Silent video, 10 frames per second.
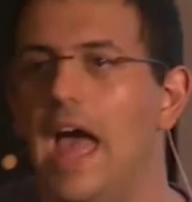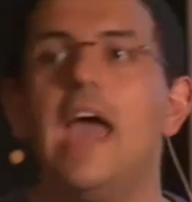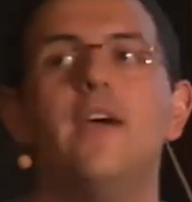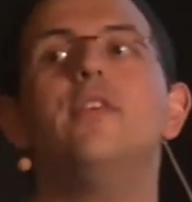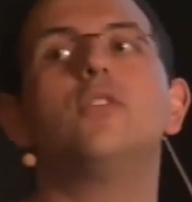
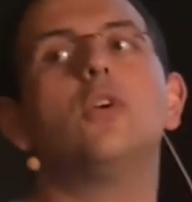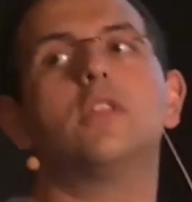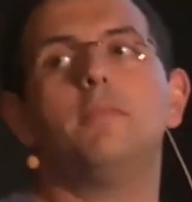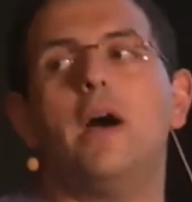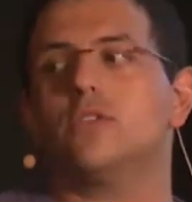I haven't
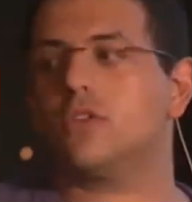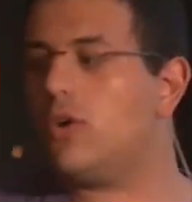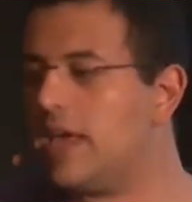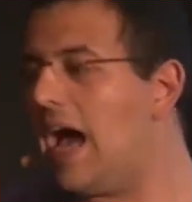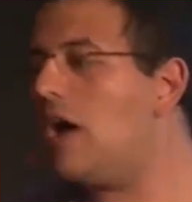talked about,
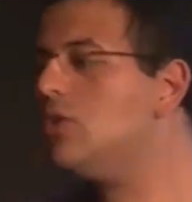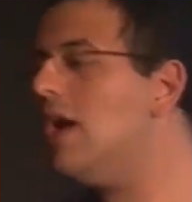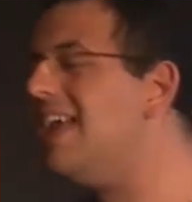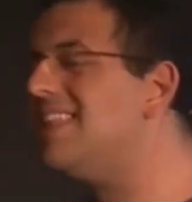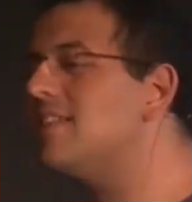okay, how do
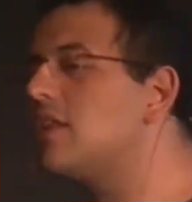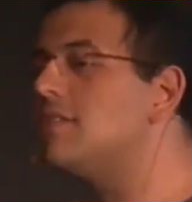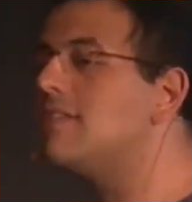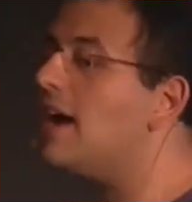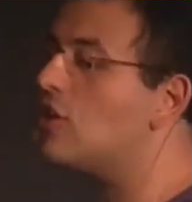I handle
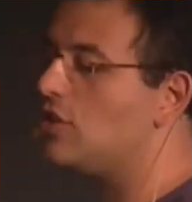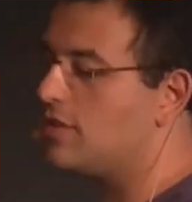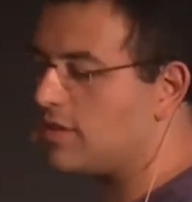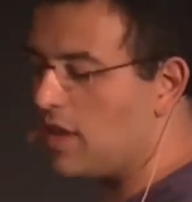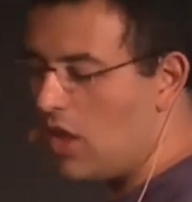
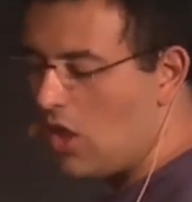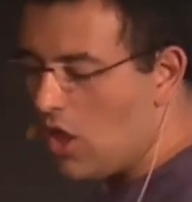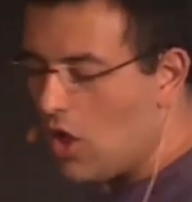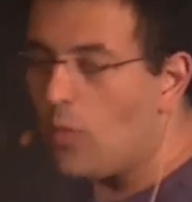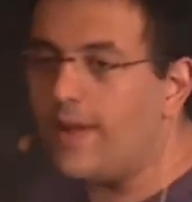transactions?
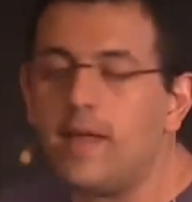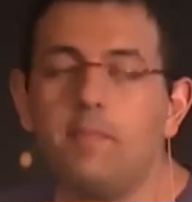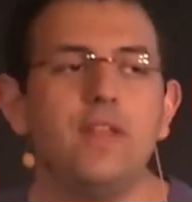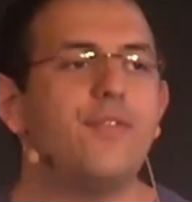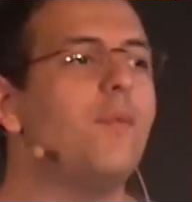What
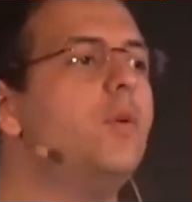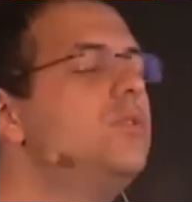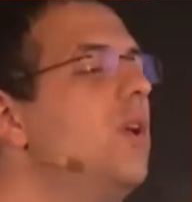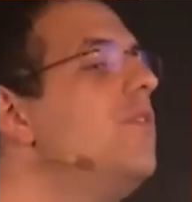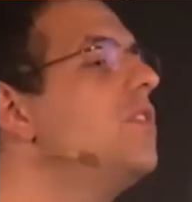happens if I
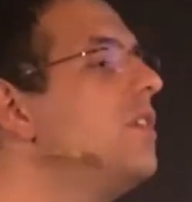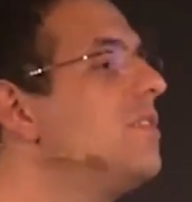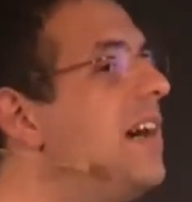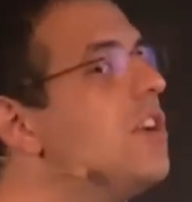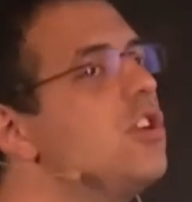want to have a
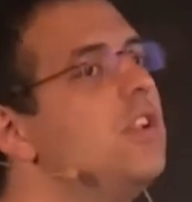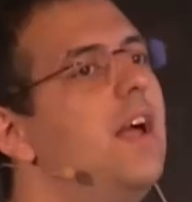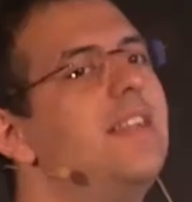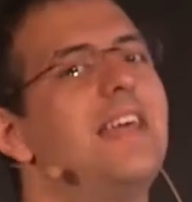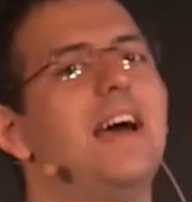transaction
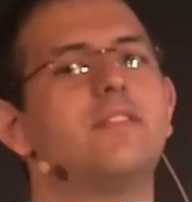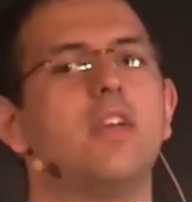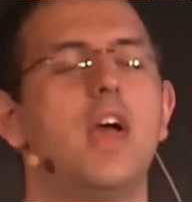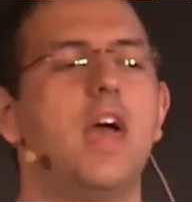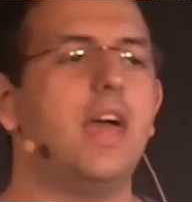
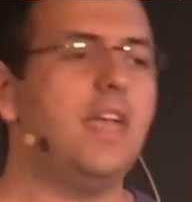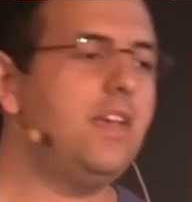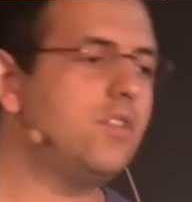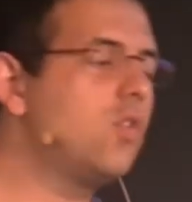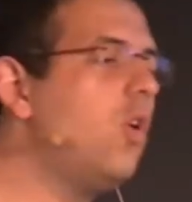that
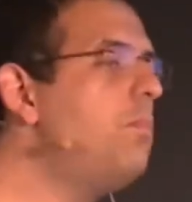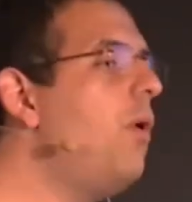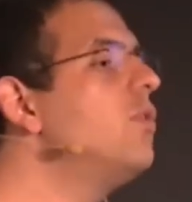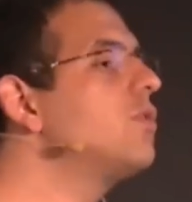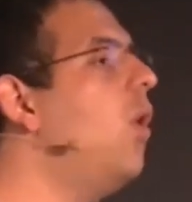is
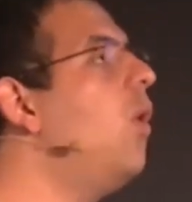composed